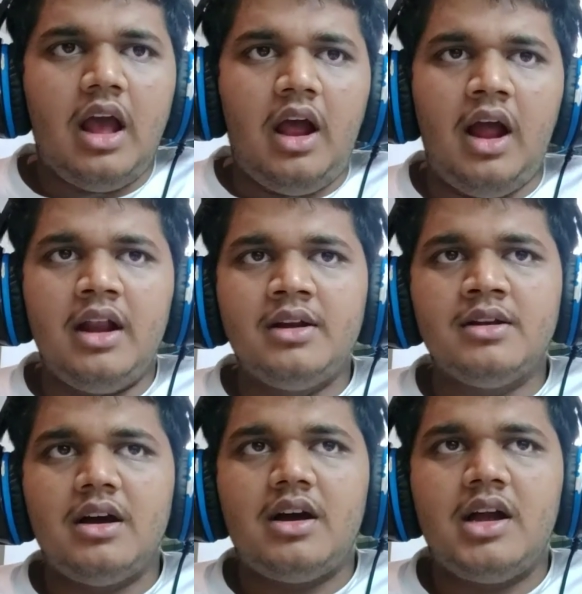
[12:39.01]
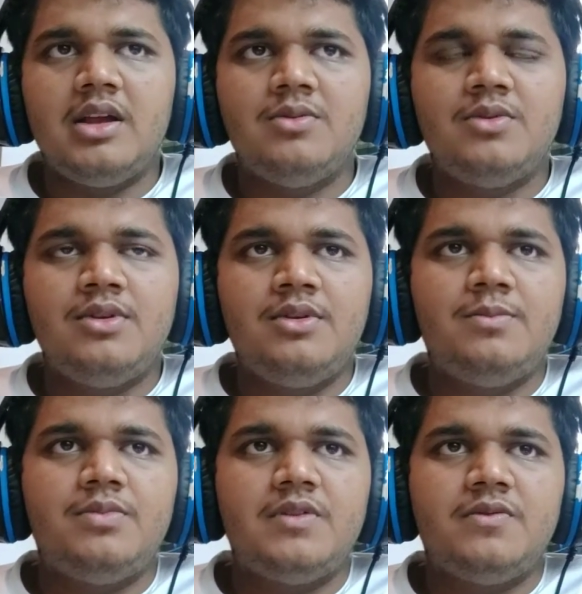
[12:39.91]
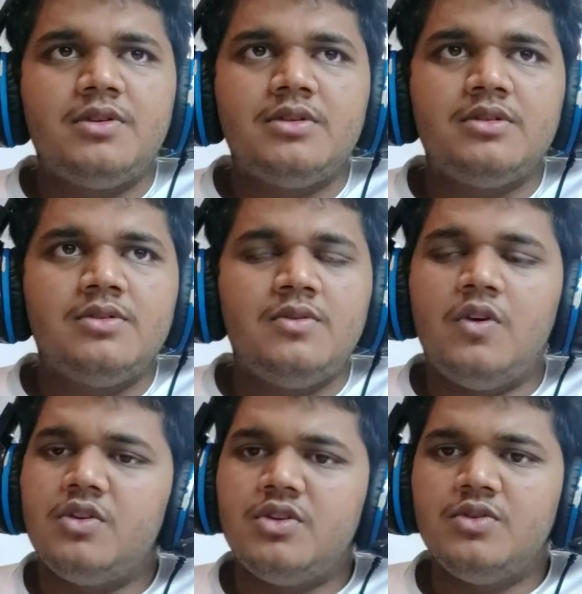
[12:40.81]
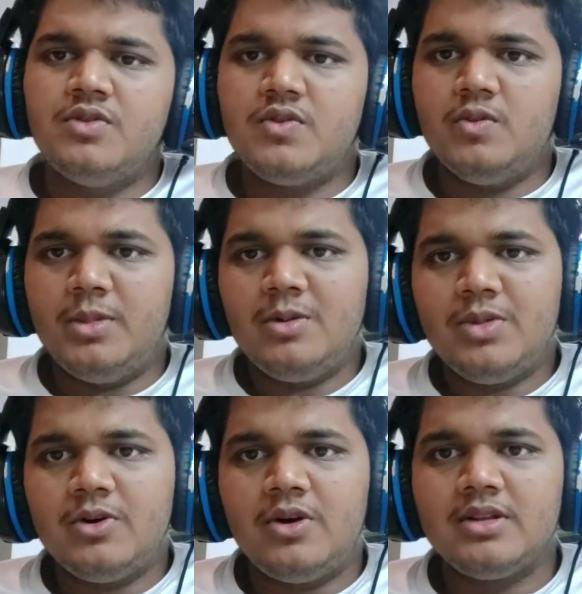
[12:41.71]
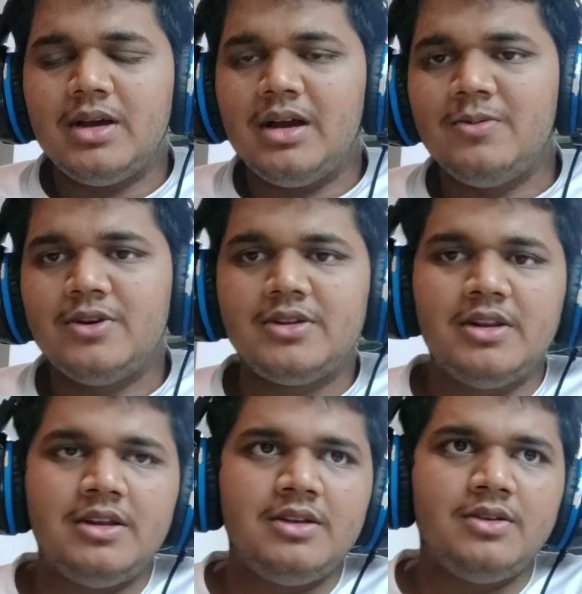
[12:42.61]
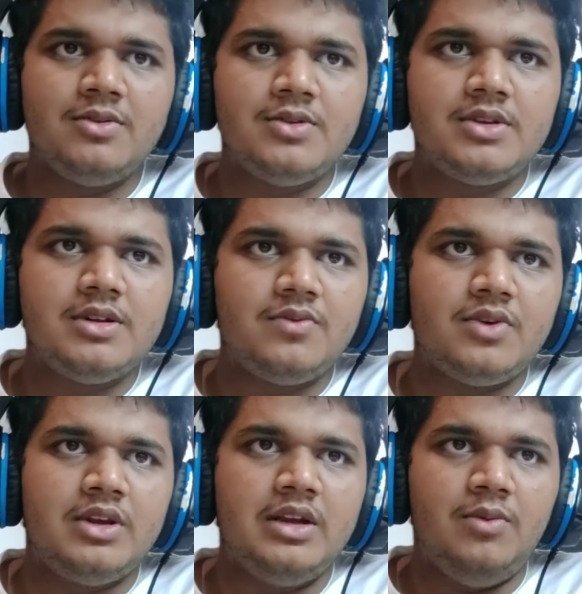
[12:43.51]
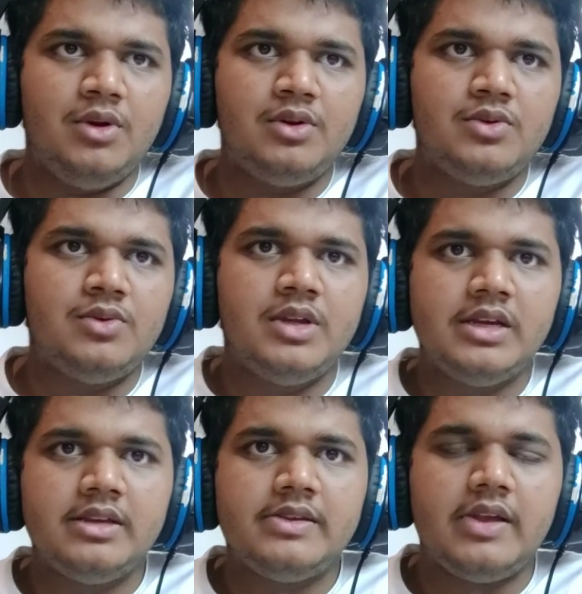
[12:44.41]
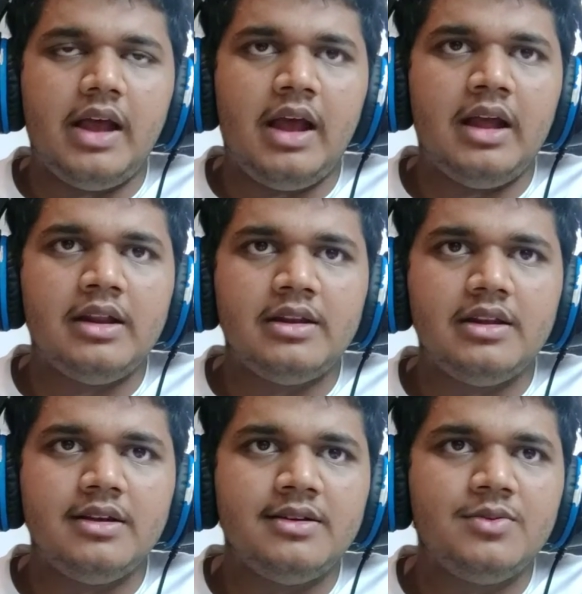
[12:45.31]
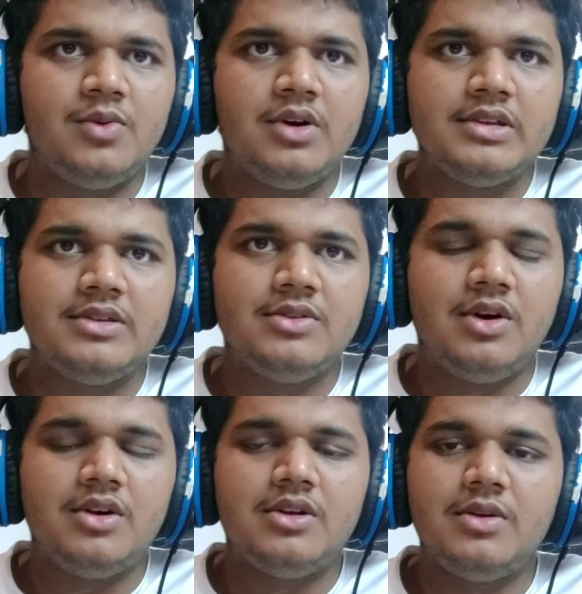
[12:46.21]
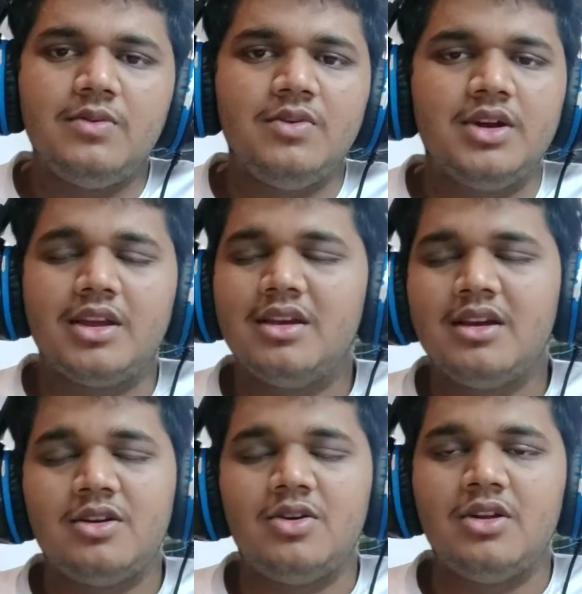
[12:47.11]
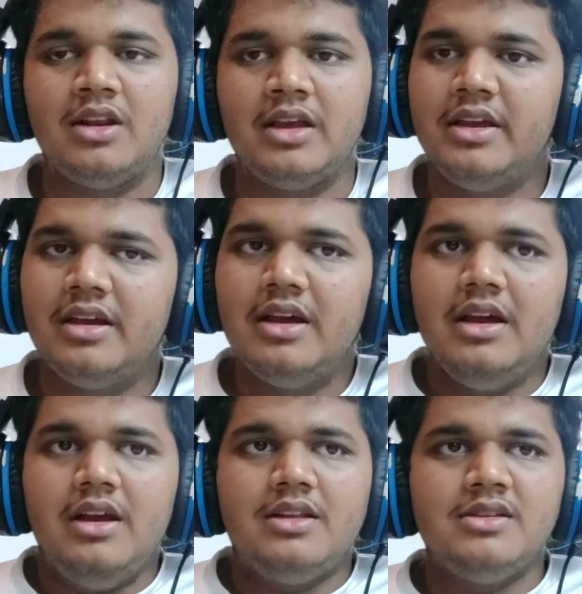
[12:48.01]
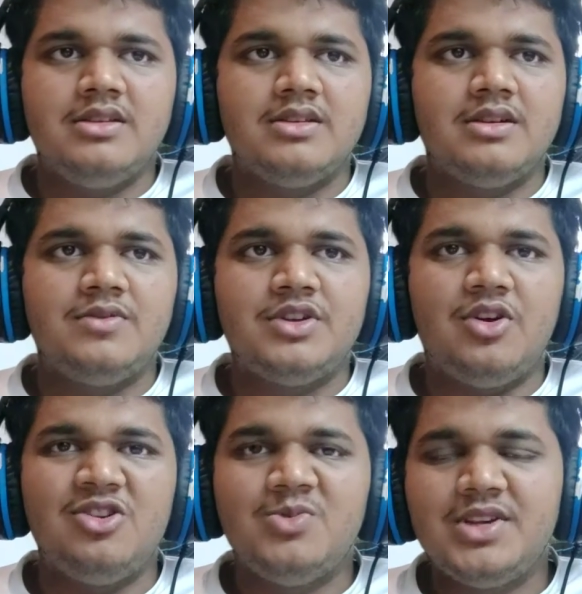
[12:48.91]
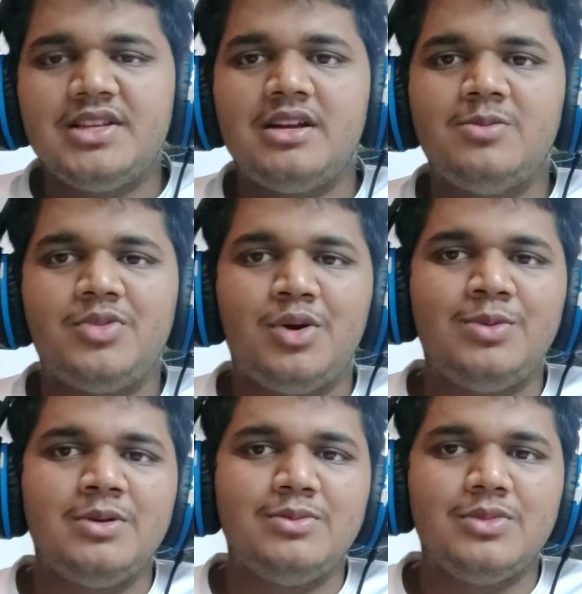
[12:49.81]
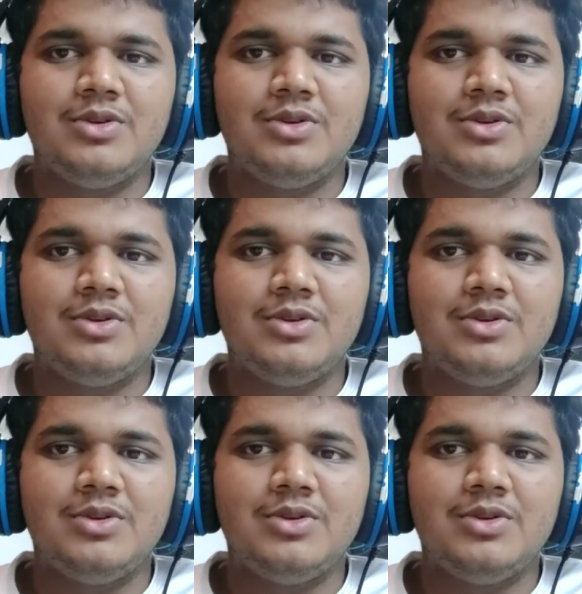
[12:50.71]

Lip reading: And I would prefer you not use Umang, because I personally used it for like 1 or 2 days and it was not working at all. Like the server always had a problem.